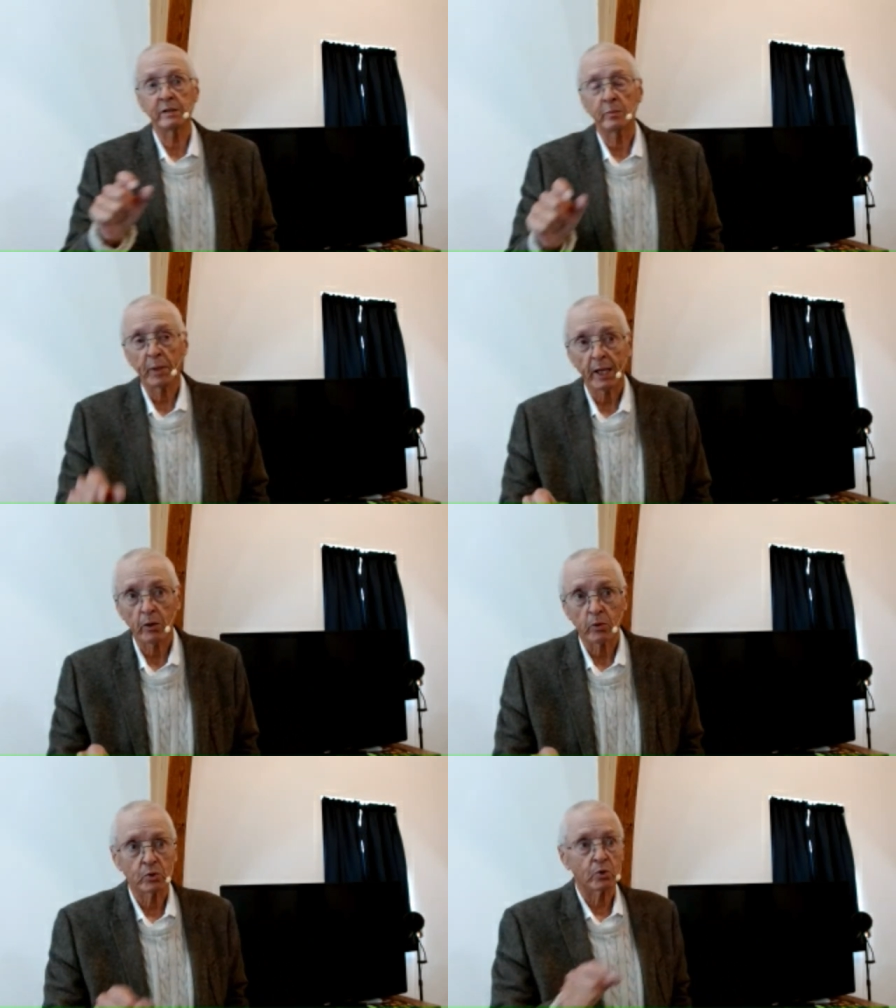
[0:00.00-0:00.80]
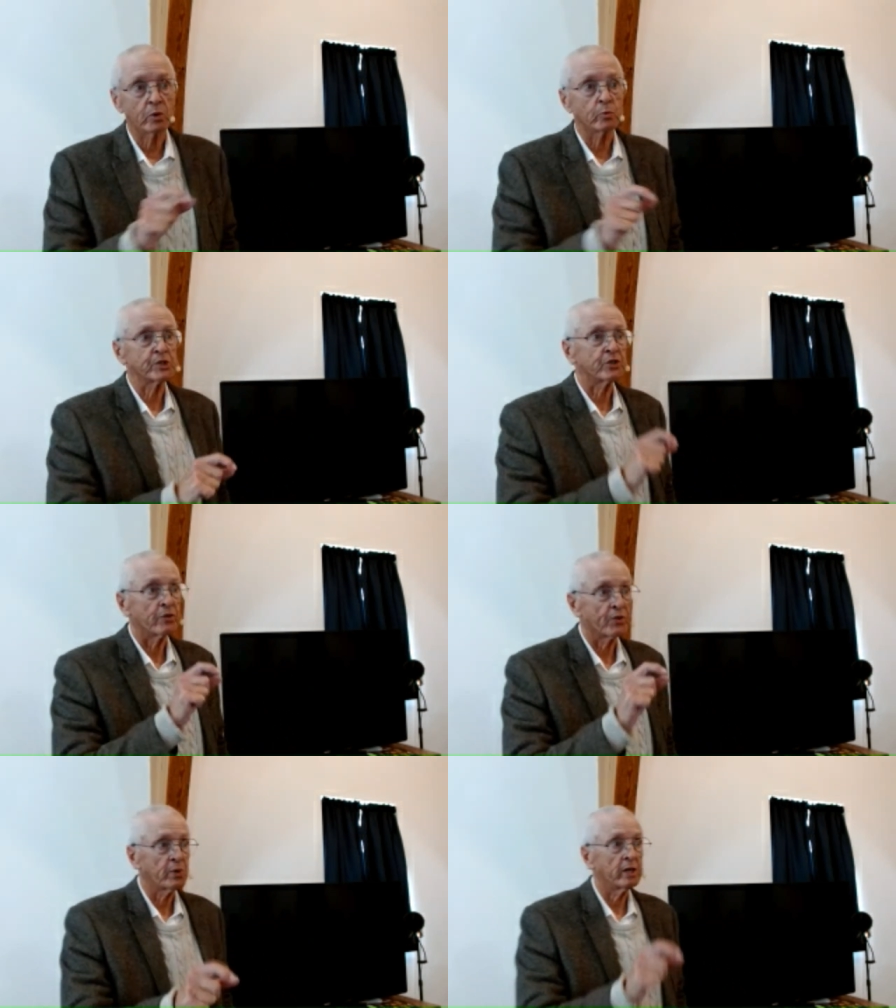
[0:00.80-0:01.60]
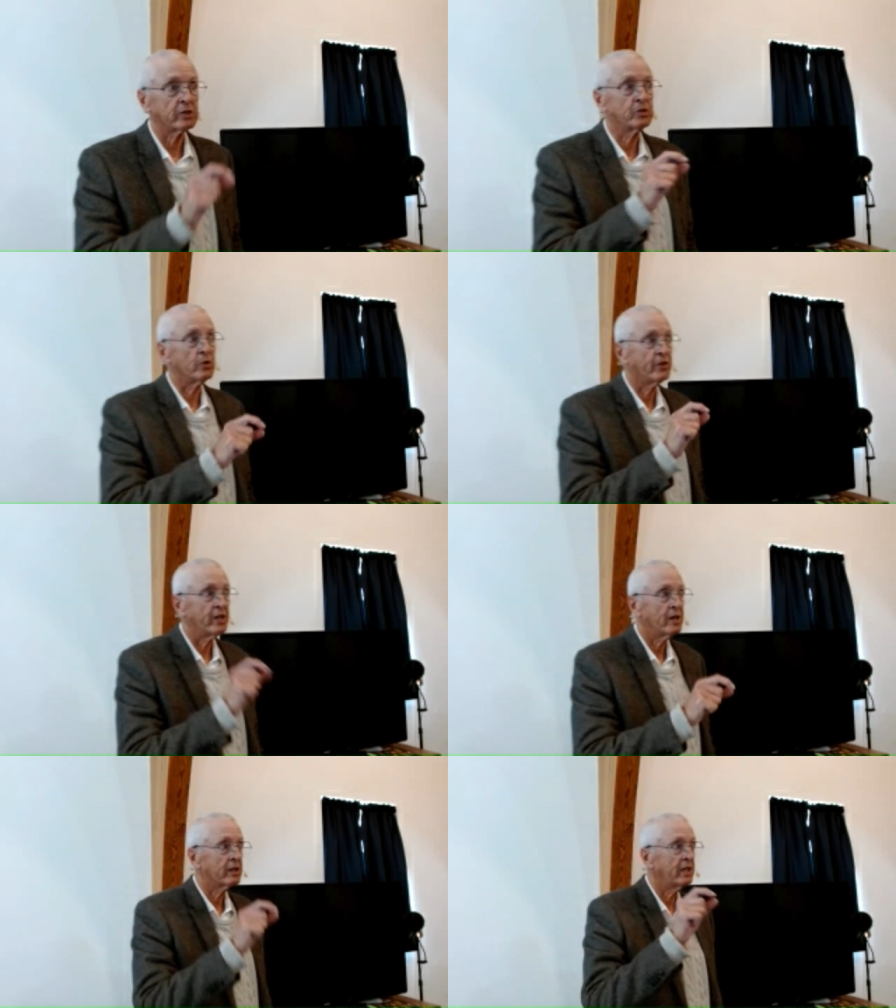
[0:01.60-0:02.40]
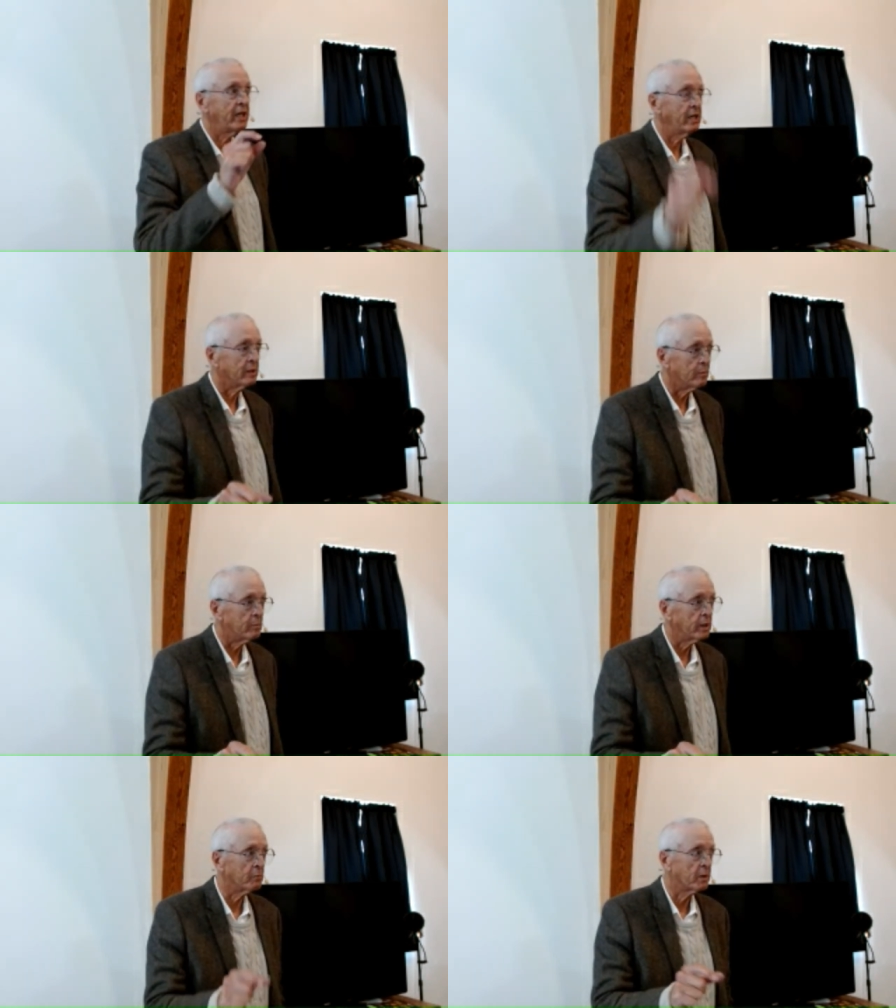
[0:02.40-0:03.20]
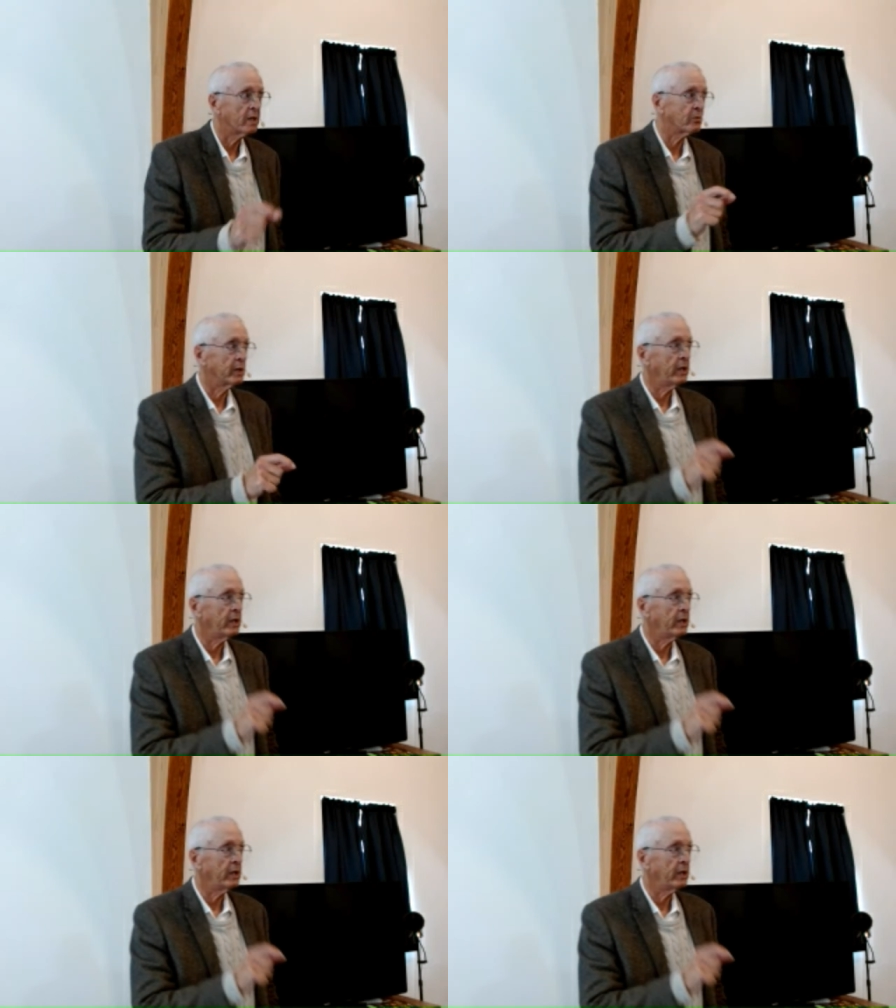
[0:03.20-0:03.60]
to power or was a threat to their kingdom, and by the way,